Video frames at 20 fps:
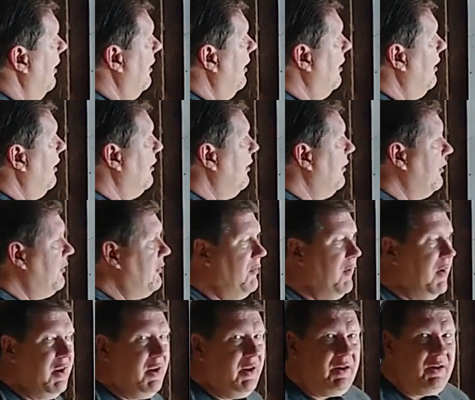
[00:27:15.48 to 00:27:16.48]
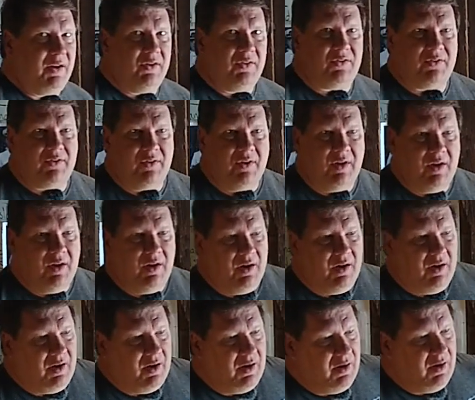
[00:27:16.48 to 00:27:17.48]
Las Vegas.
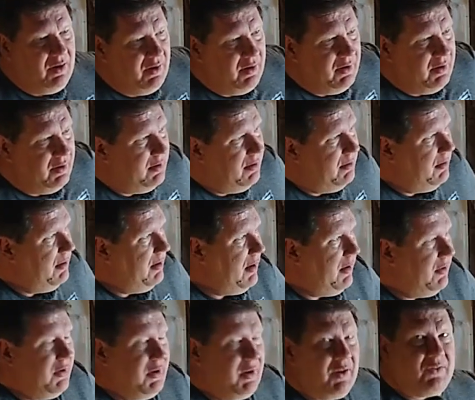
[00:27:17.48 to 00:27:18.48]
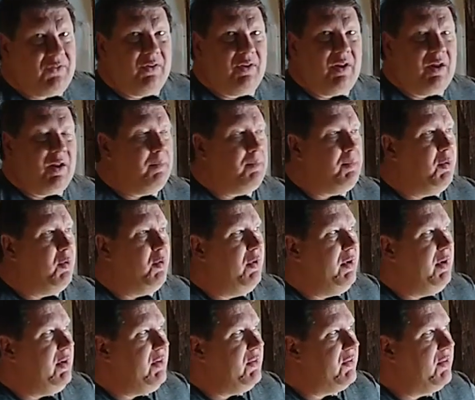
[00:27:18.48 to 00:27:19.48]
I think that's a lot of
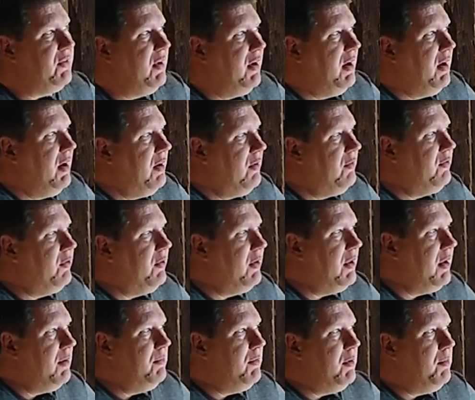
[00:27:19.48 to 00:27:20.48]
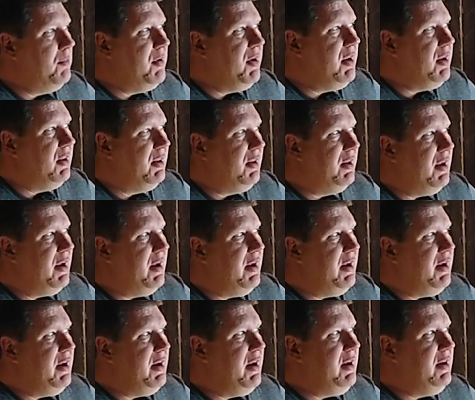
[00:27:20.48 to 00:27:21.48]
points for them to be
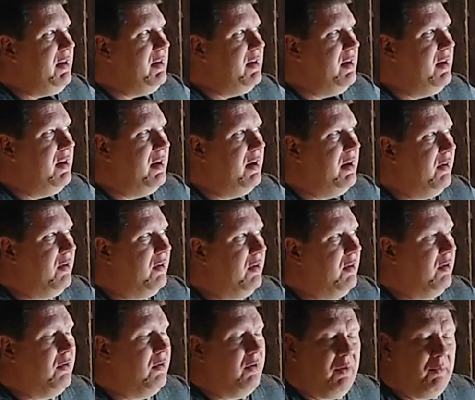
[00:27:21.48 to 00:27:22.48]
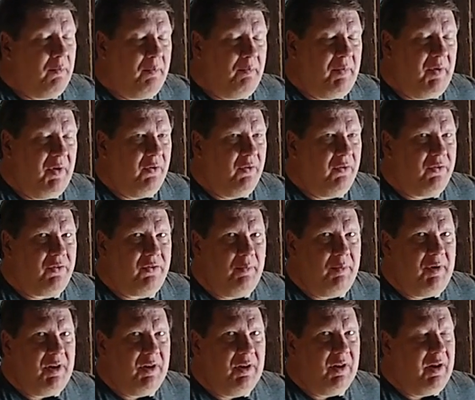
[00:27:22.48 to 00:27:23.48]
laying or the Bills
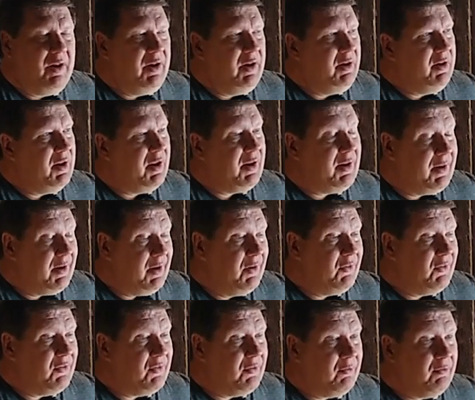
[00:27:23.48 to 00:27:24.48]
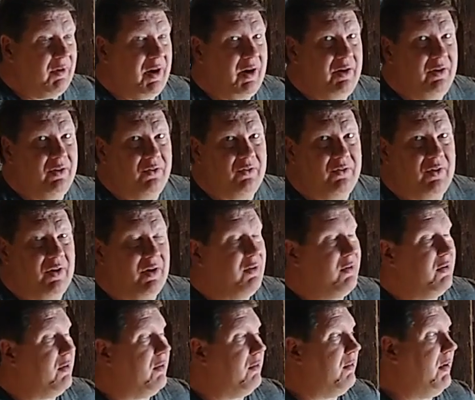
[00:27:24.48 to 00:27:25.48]
to be laying against the Raiders. I
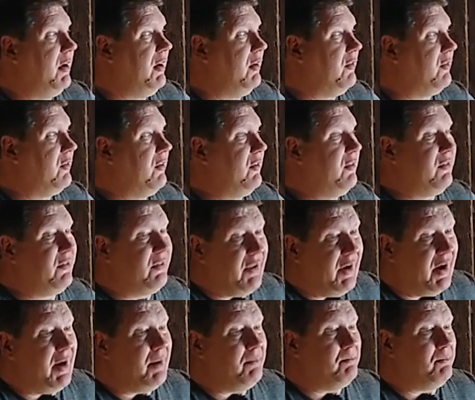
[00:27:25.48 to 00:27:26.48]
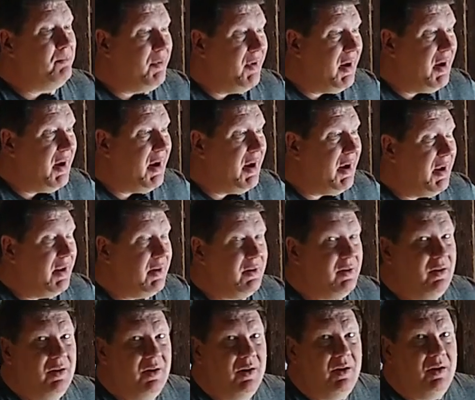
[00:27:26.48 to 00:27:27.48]
don't know the Raiders are that
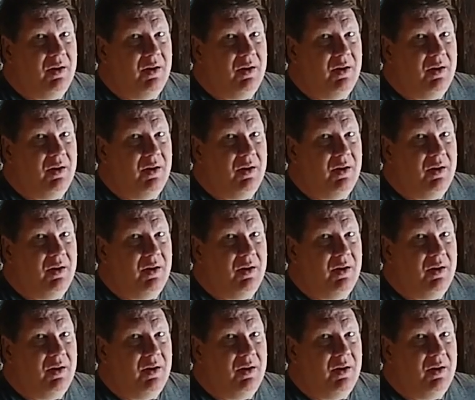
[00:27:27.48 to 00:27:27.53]
bad.